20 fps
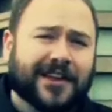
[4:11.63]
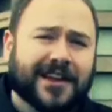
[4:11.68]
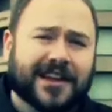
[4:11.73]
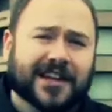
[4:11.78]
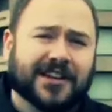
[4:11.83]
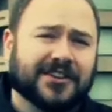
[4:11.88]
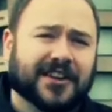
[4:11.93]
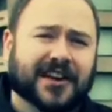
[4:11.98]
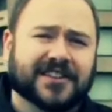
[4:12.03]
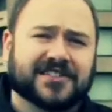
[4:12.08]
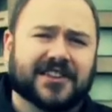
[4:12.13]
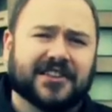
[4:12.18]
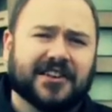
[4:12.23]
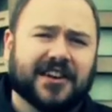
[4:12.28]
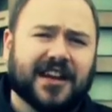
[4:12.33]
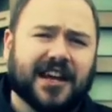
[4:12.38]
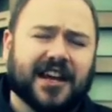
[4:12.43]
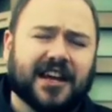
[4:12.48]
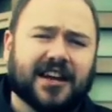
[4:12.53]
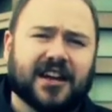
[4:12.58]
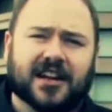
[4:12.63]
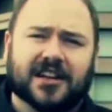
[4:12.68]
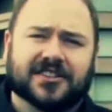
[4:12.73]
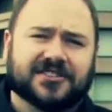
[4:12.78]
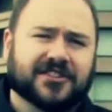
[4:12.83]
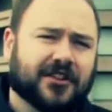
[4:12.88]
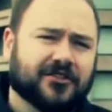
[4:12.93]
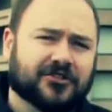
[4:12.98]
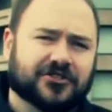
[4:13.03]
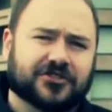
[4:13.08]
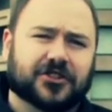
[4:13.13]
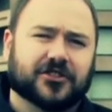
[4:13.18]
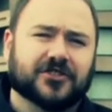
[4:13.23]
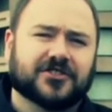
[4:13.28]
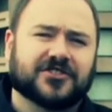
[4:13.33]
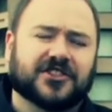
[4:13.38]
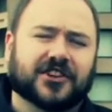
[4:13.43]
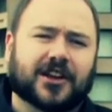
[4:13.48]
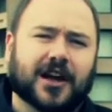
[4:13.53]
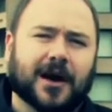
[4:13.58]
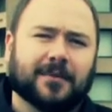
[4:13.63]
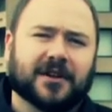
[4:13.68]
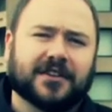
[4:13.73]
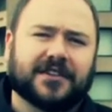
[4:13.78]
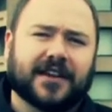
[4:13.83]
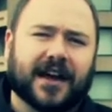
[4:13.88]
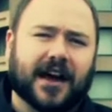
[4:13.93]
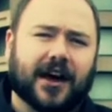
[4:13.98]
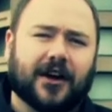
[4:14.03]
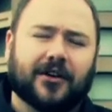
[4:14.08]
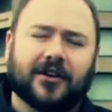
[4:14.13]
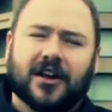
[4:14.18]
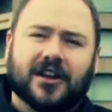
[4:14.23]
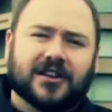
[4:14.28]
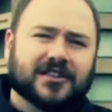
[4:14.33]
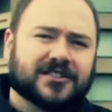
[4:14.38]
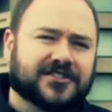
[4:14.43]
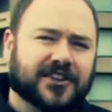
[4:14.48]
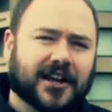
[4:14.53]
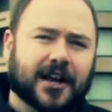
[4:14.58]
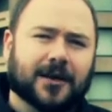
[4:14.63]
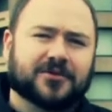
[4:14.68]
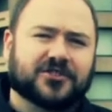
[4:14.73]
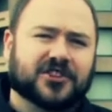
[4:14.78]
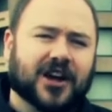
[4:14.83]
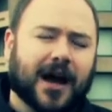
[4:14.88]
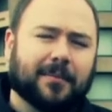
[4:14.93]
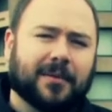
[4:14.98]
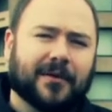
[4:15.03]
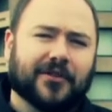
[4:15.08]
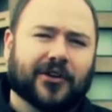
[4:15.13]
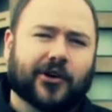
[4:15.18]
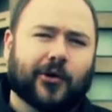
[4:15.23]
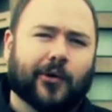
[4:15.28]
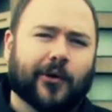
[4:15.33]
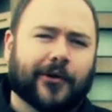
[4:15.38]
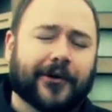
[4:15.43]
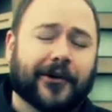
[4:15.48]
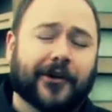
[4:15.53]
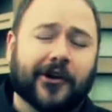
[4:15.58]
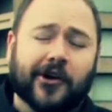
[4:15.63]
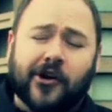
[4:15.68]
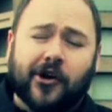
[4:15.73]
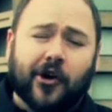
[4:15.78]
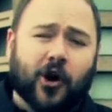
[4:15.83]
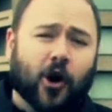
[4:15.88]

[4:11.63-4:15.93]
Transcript: Lincoln doesn't need is another church to come to town, set up shop on the corner,